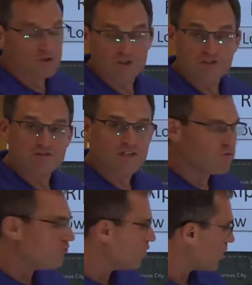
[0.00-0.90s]
portions of
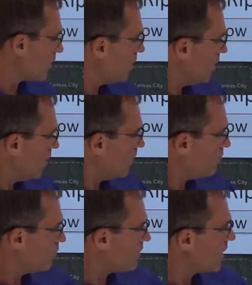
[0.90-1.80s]
South Florida
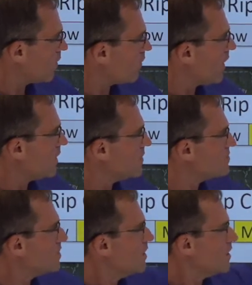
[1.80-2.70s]
up through the
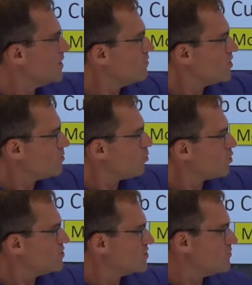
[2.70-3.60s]
Carolinas and even into
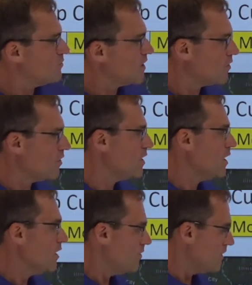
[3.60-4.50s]
portions of New England.
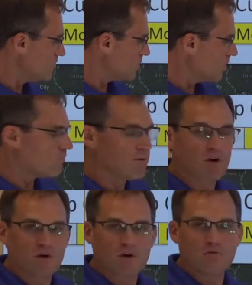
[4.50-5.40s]
These uh,
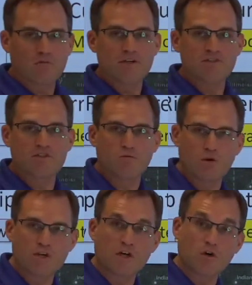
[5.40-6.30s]
rip current risks
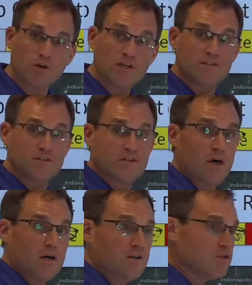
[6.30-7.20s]
will increase
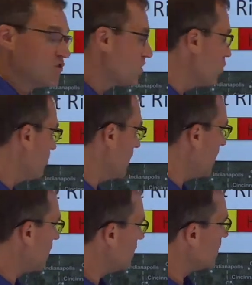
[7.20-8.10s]
uh, in scope
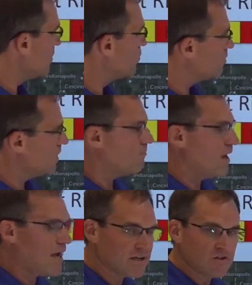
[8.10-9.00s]
and in, in
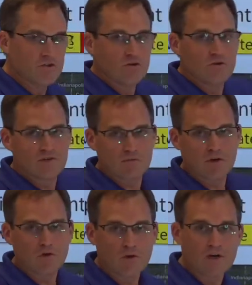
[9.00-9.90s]
magnitude as we
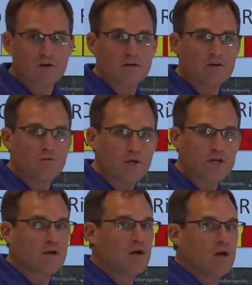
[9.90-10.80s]
go later into the
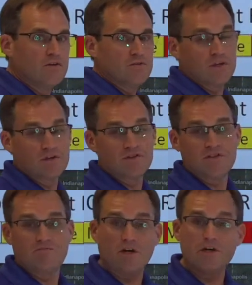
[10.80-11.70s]
week. So we could
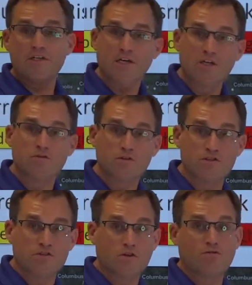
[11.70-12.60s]
see very
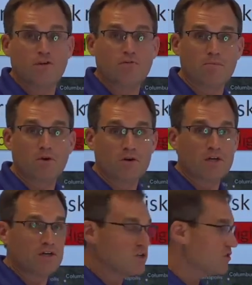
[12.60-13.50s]
dangerous surf and rip
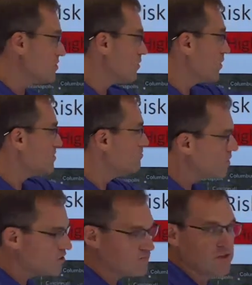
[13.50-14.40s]
current conditions across
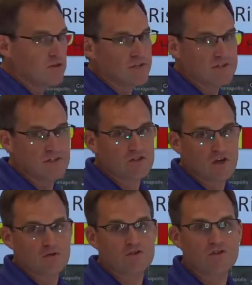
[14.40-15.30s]
much of the U.S. East
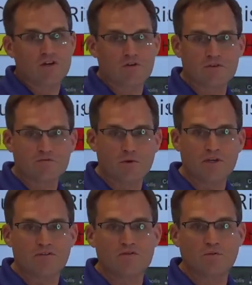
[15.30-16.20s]
Coast later this
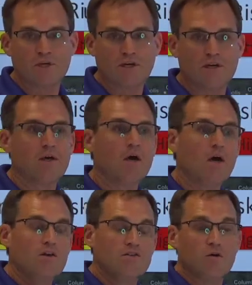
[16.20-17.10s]
week and this weekend.
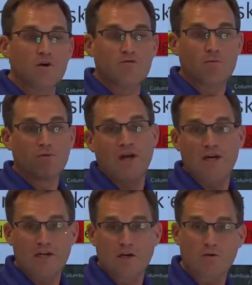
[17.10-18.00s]
So if you're
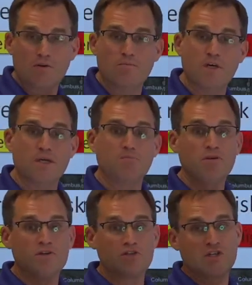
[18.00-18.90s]
planning to go to the beach,
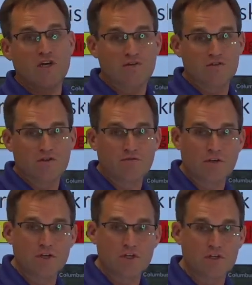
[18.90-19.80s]
please check the surf
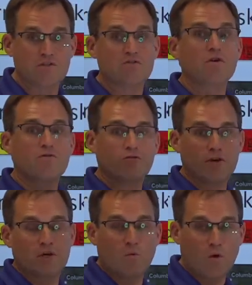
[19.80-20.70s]
conditions, look
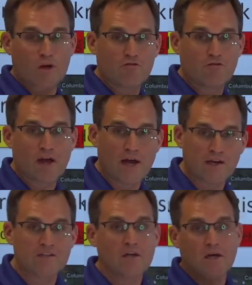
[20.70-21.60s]
for any warning
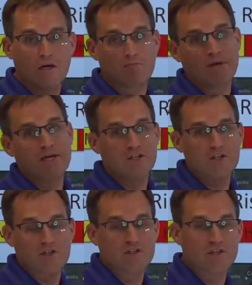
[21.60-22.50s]
flags, and pay
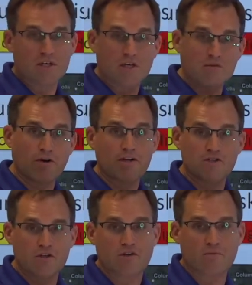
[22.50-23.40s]
attention to any
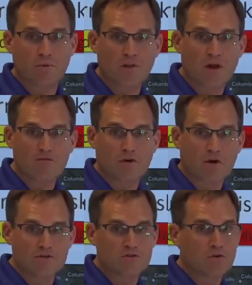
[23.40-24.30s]
advice you're given by
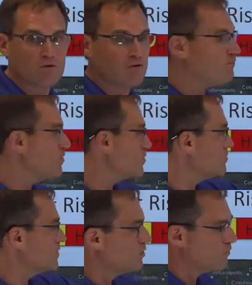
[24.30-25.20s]
lifeguards or local
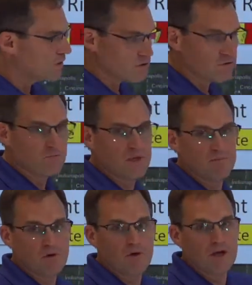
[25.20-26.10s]
officials. We don't want to lose
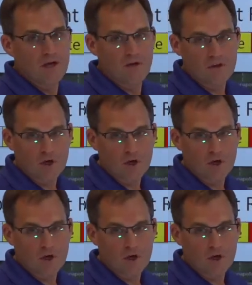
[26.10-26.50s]
people in